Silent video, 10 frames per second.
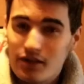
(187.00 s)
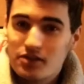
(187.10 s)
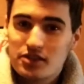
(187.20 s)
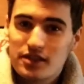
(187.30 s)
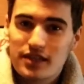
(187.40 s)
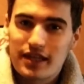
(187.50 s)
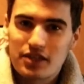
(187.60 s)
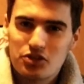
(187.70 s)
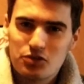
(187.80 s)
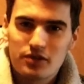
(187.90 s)
No, it's just
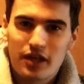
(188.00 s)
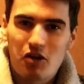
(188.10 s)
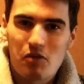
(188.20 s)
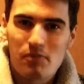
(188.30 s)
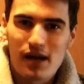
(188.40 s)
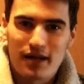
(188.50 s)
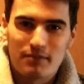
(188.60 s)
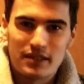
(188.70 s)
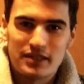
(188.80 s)
like as soon as I got back,